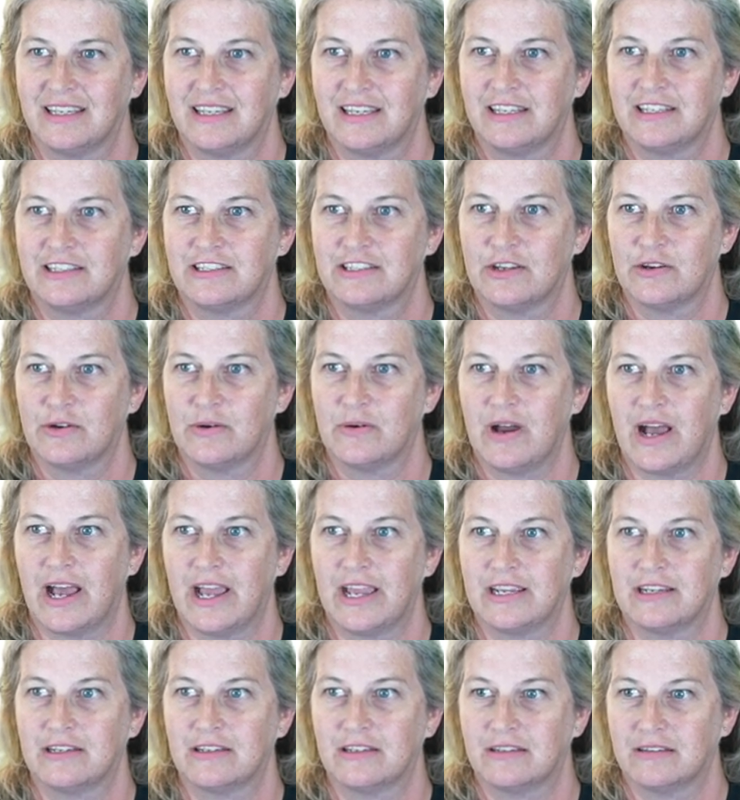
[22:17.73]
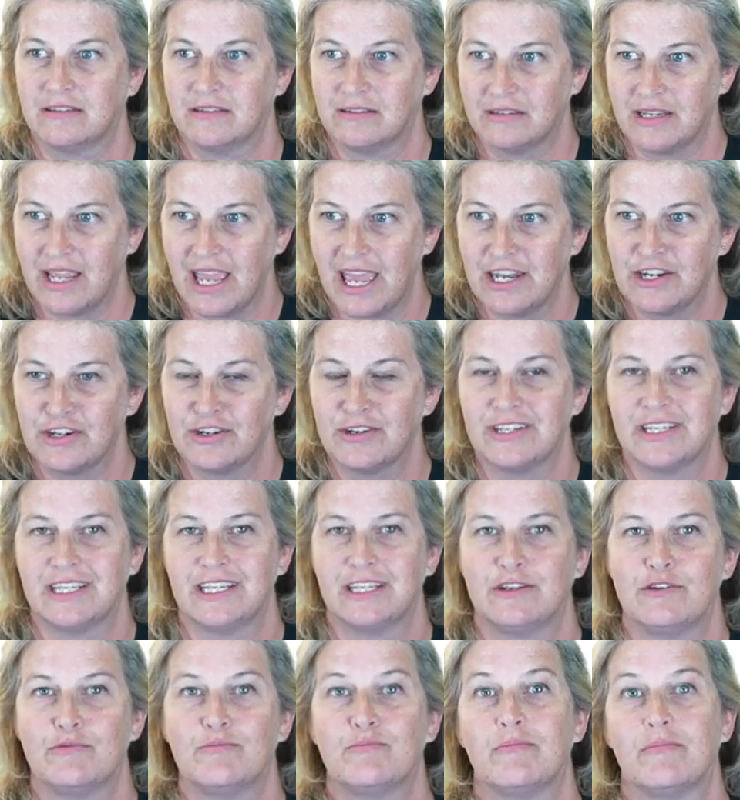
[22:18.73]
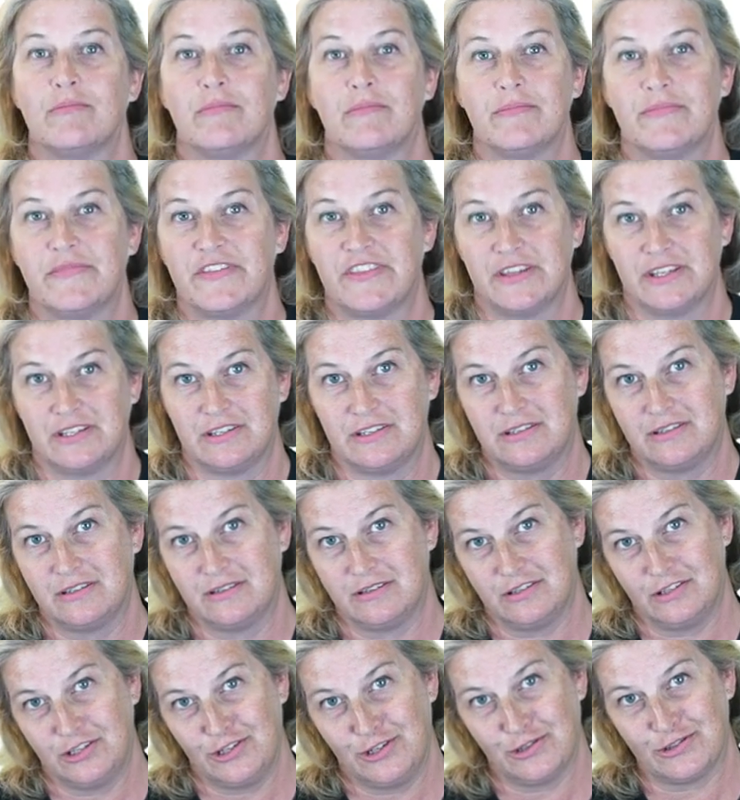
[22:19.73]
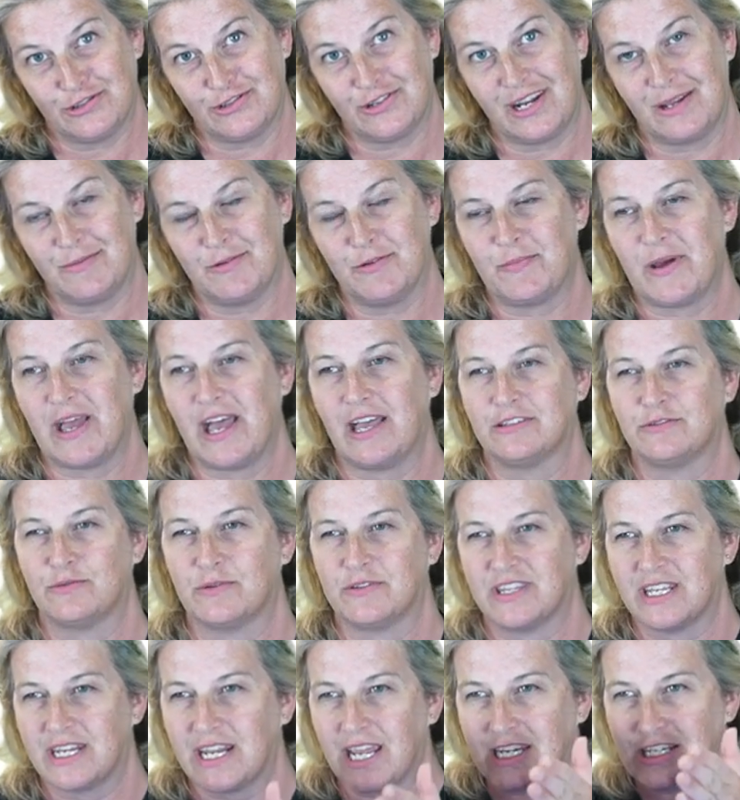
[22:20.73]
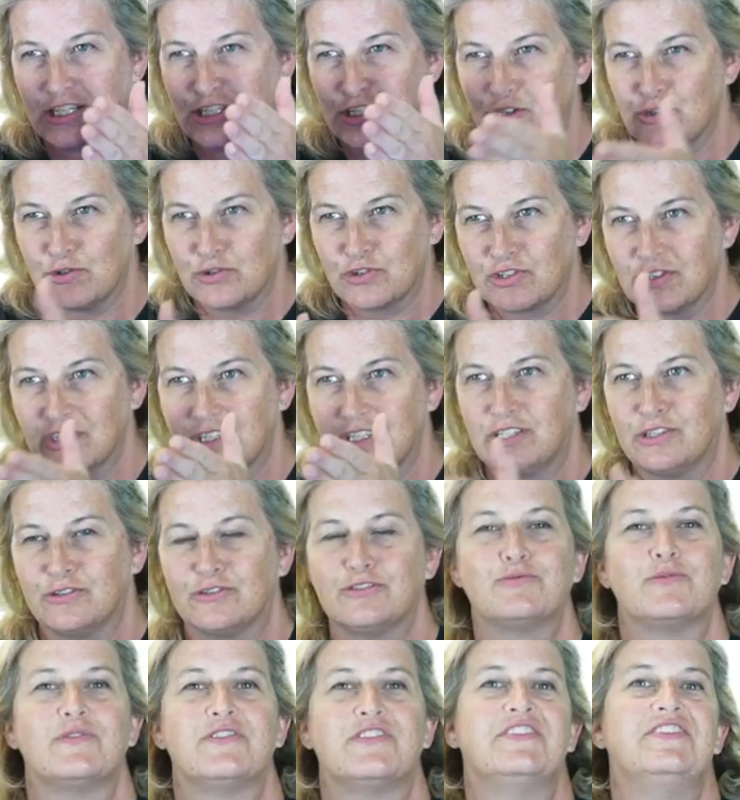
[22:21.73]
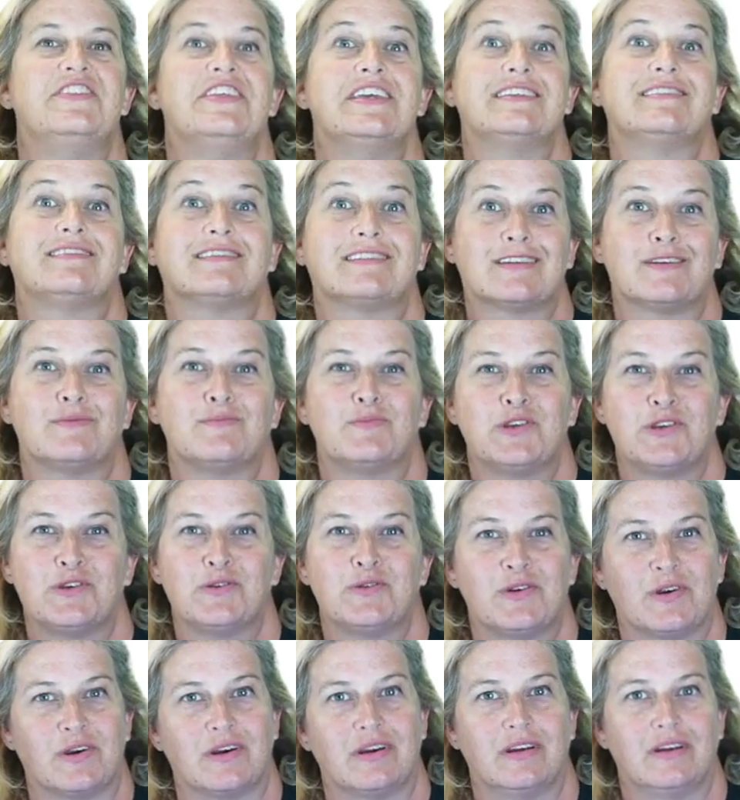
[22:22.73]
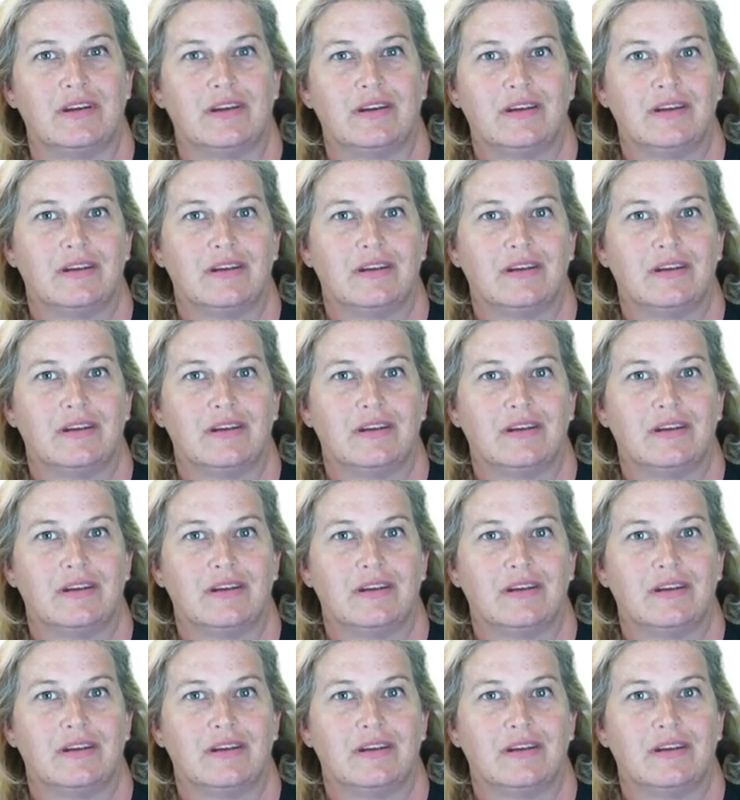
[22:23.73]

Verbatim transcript: So I entered in the username and password that I usually use with this computer.